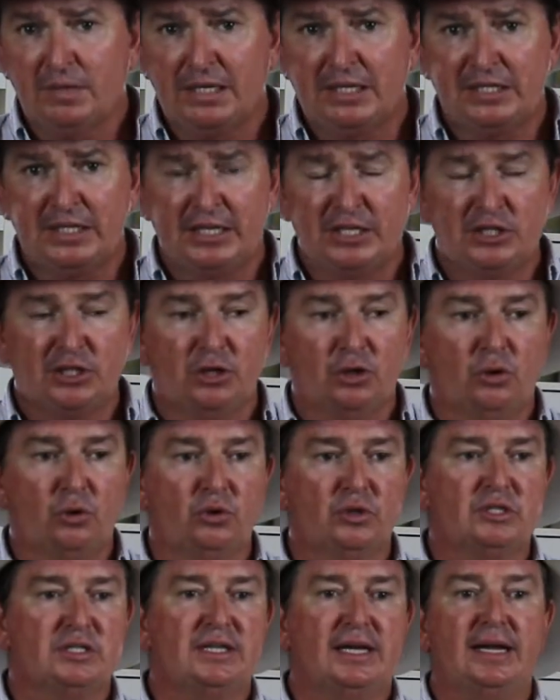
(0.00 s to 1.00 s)
Teach the
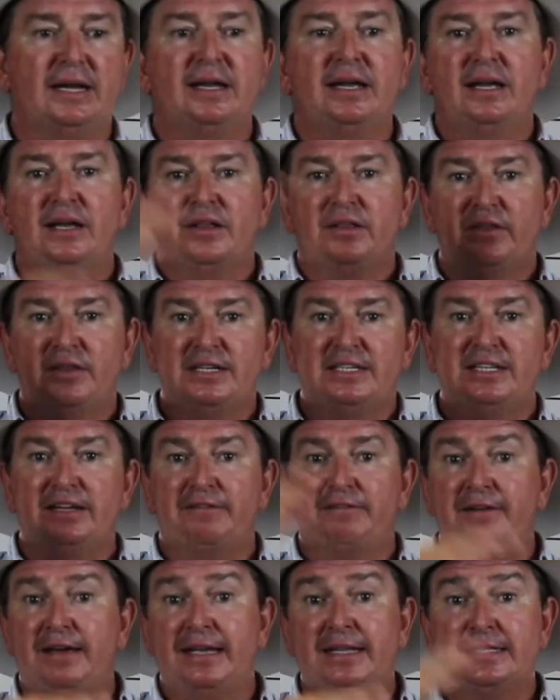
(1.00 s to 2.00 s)
horse that the
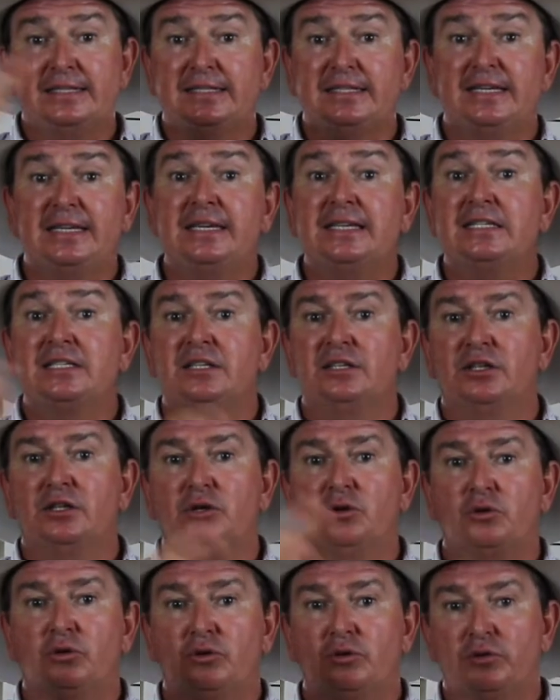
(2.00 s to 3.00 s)
defense isn't the
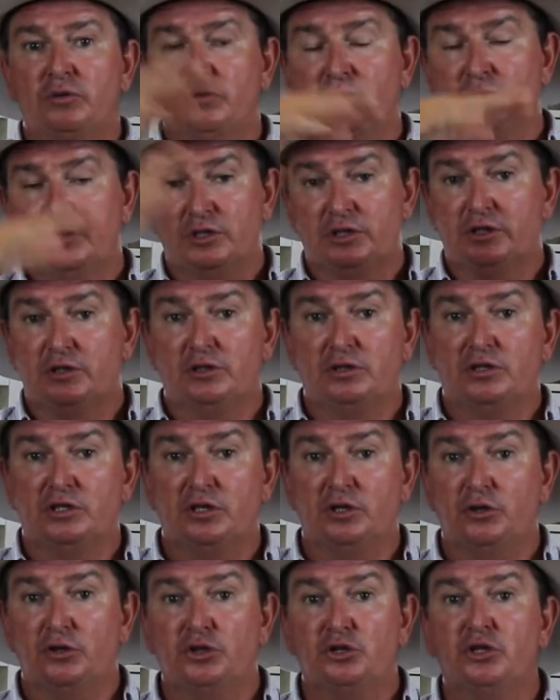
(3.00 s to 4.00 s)
good
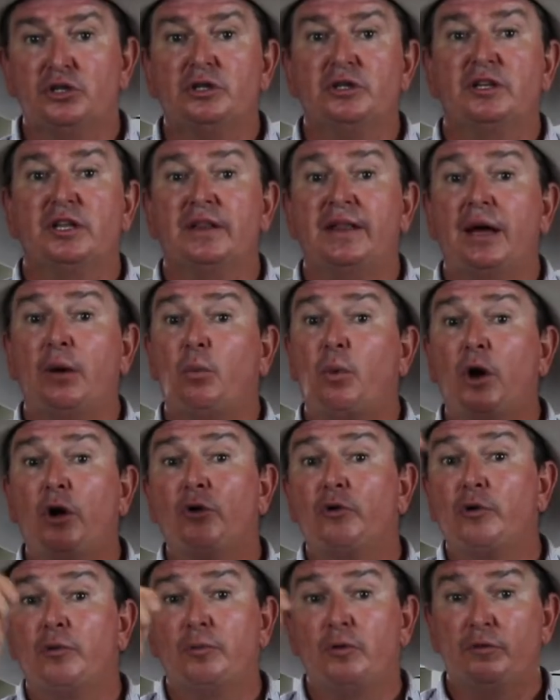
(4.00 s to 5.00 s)
solution, that
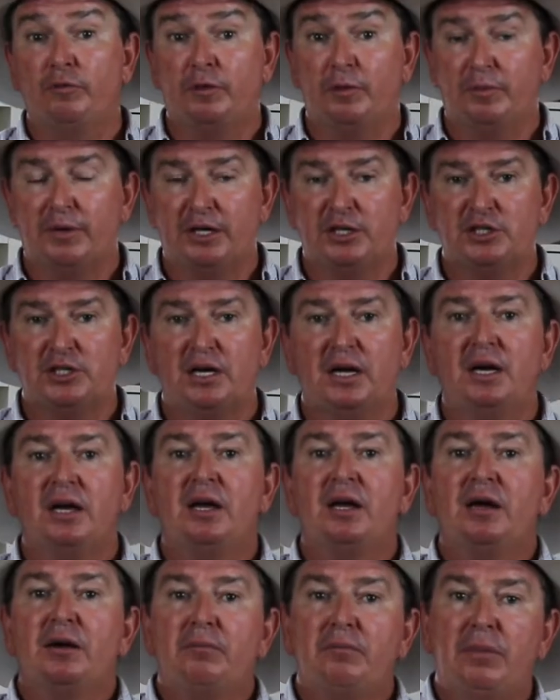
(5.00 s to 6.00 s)
won't remove the pressure,
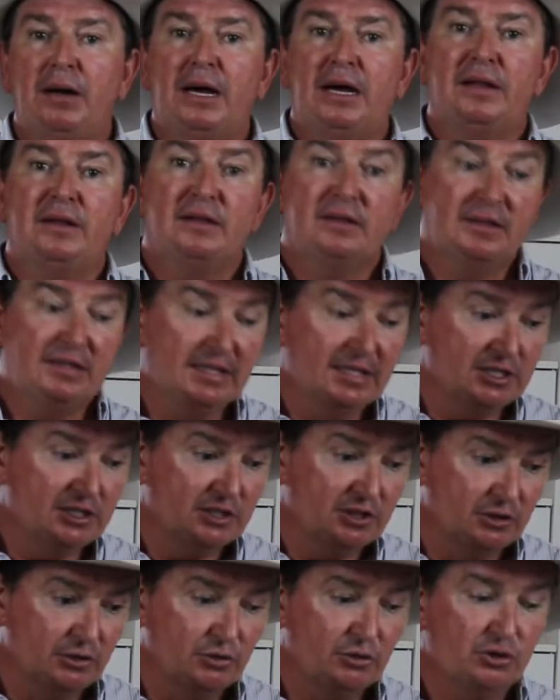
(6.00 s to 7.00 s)
but this
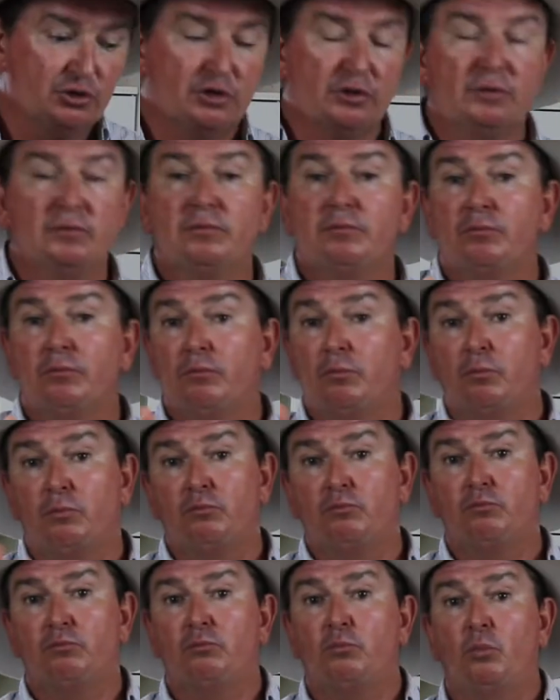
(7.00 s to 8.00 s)
solution,
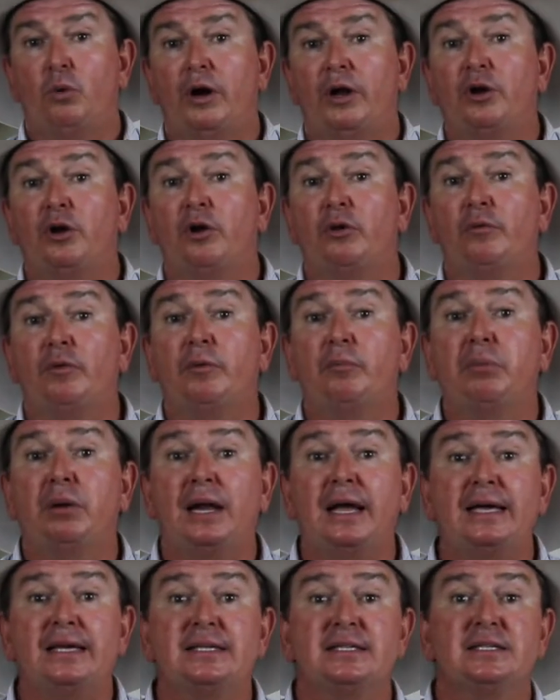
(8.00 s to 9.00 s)
why not
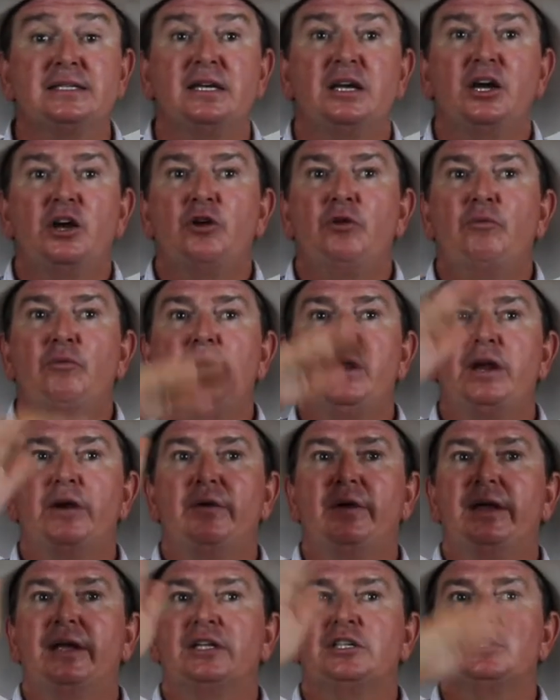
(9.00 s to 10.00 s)
replace
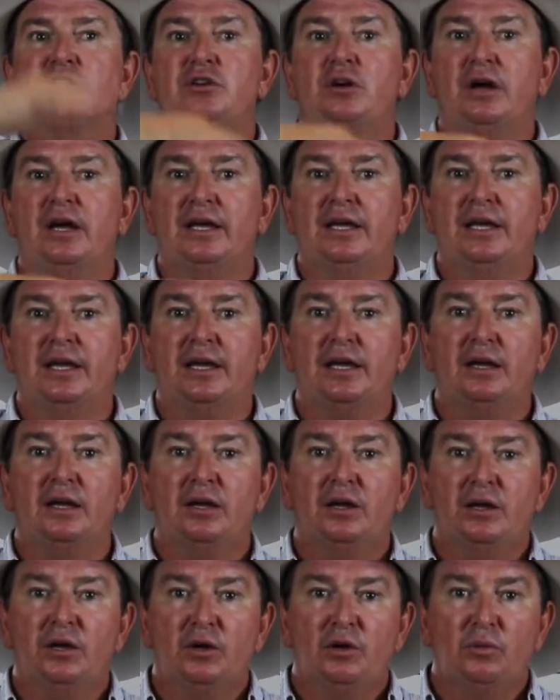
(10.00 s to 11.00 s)
rearing and striking
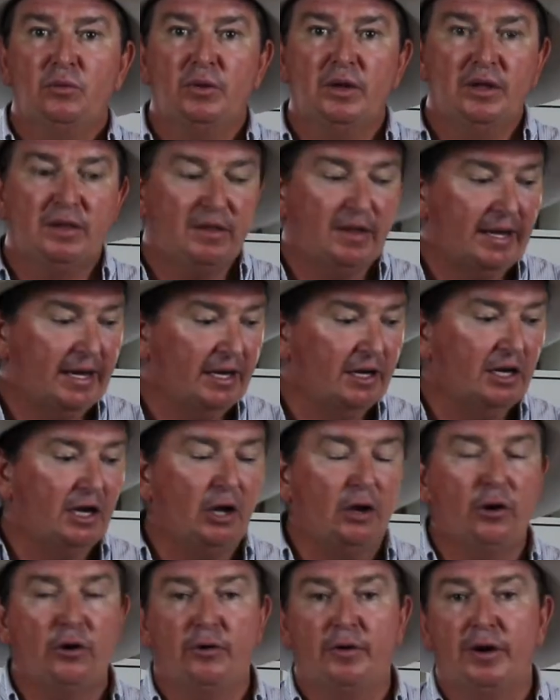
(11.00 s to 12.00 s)
with head
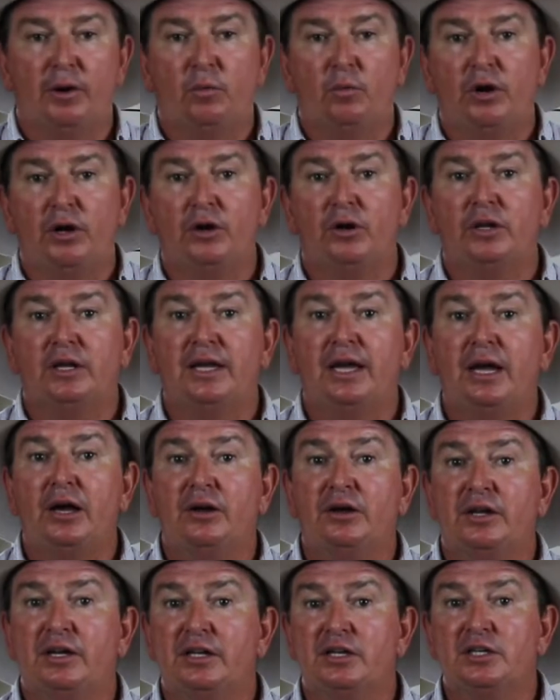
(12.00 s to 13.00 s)
lowering? Why not
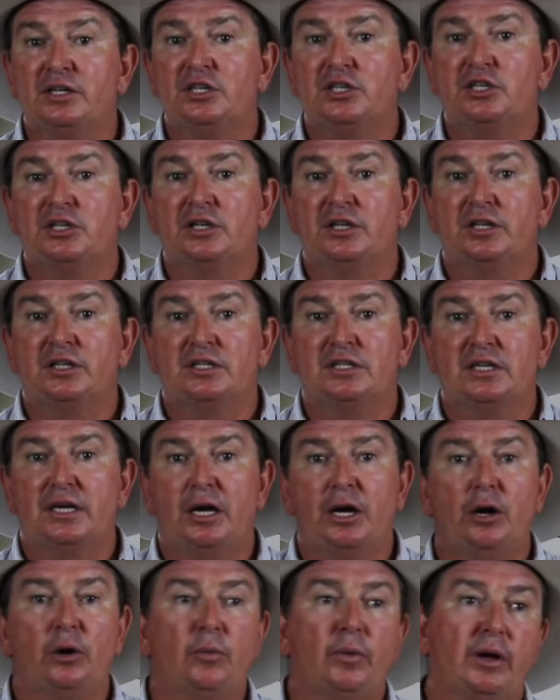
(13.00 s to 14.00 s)
counter condition it and say,
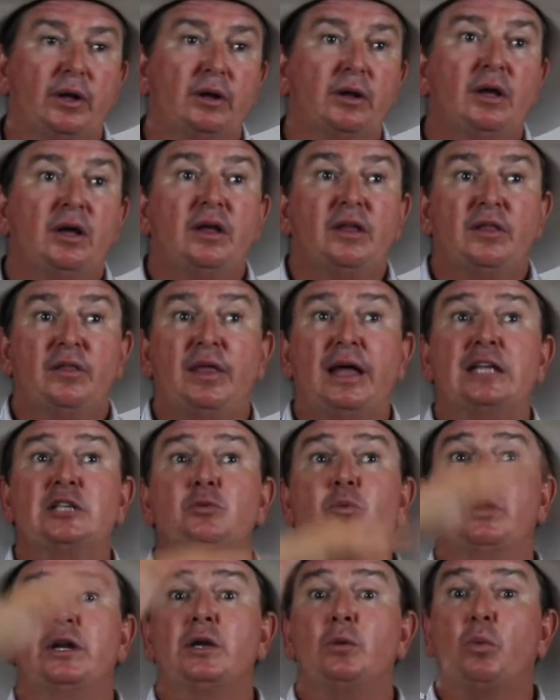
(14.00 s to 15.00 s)
oh, well, that's
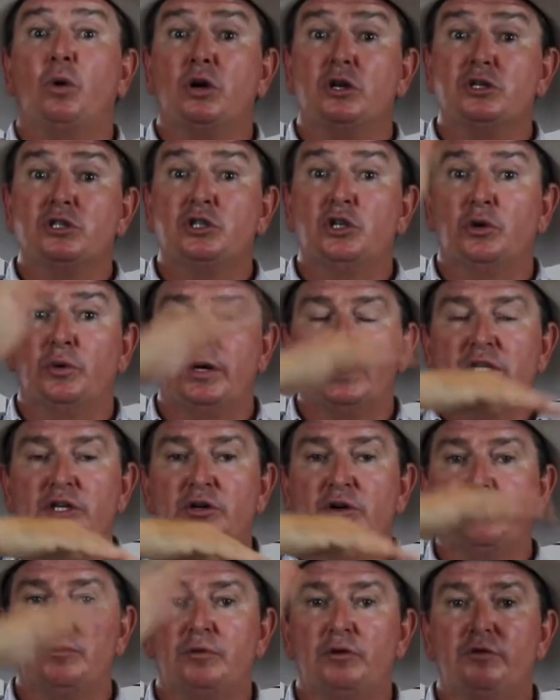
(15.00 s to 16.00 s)
what he was doing
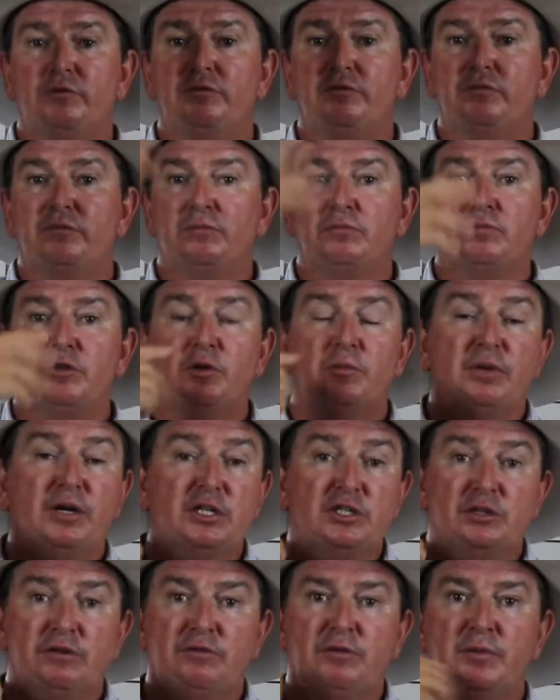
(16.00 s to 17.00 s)
to remove the
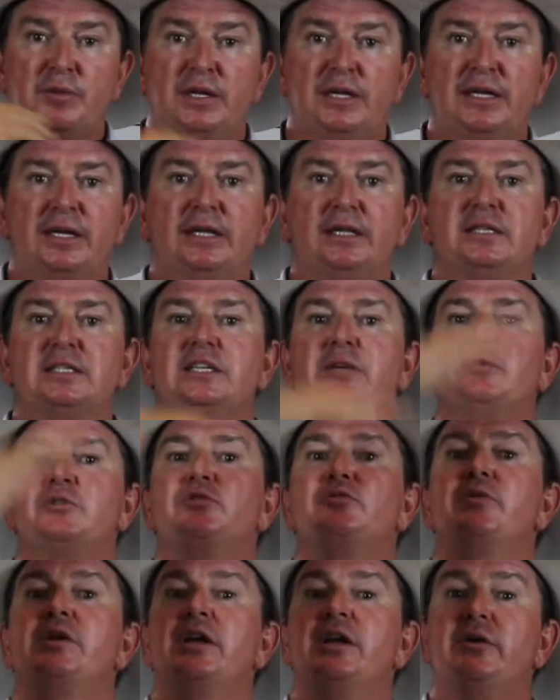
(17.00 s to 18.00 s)
pressure from the needles. He was
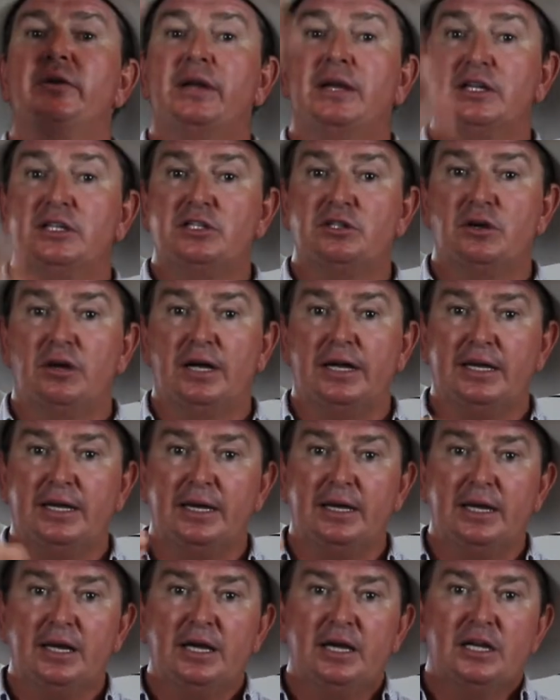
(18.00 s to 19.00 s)
rearing and
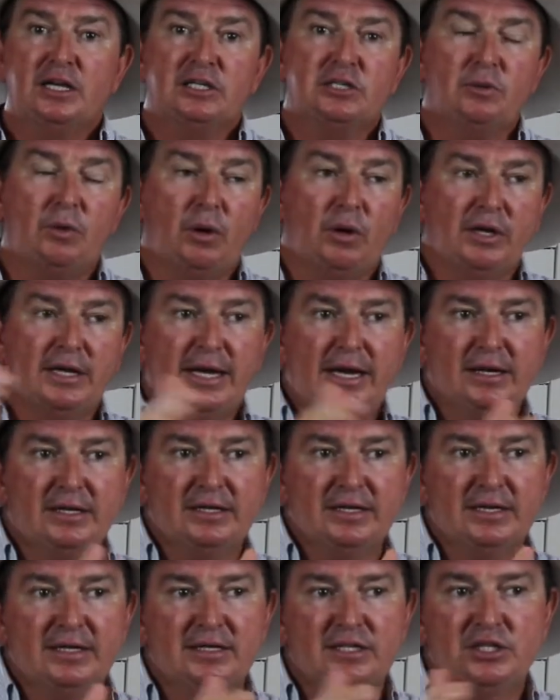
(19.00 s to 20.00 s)
striking. So I'll counter
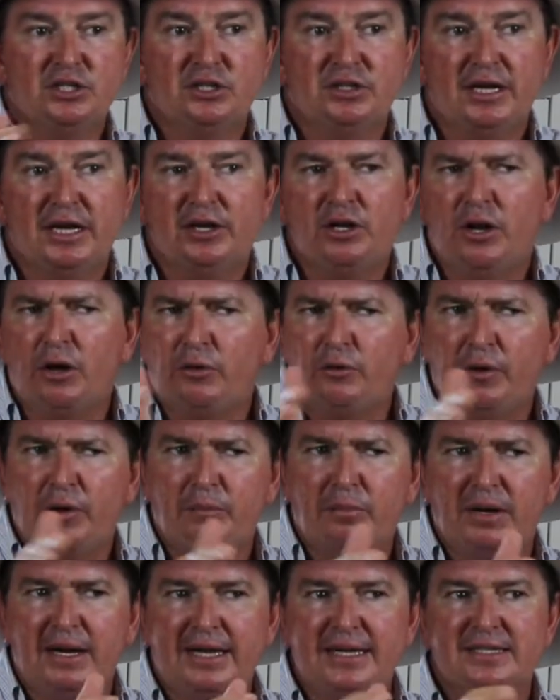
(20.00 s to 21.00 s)
condition that and I'll
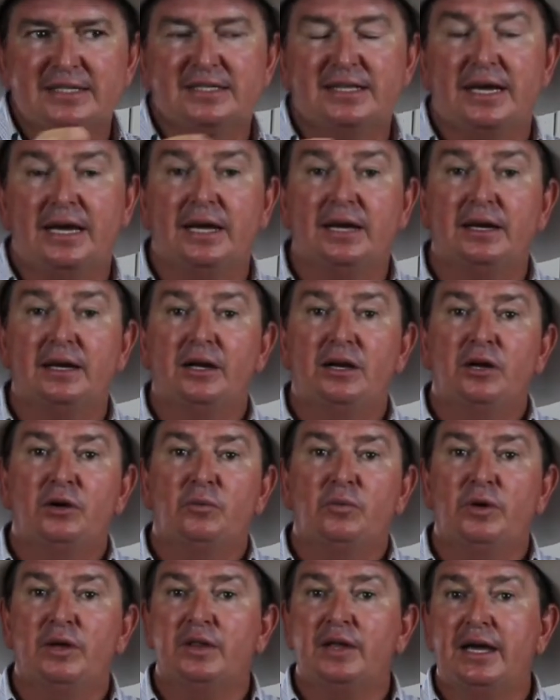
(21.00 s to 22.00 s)
replace that
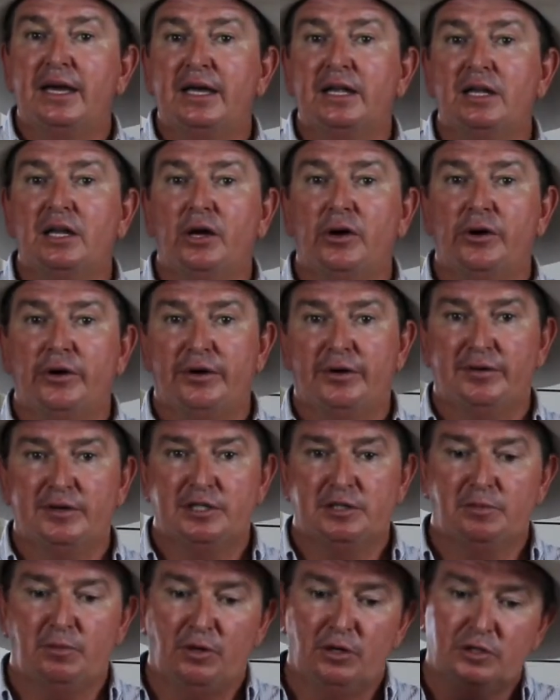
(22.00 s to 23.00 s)
with a head lowering
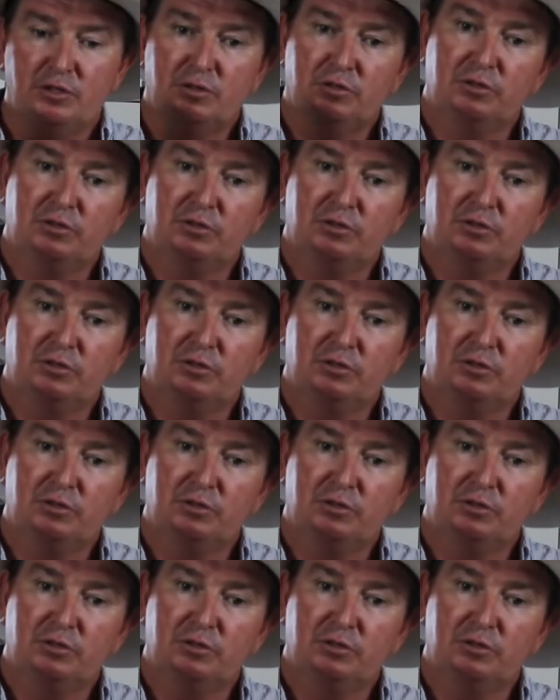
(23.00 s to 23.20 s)
response.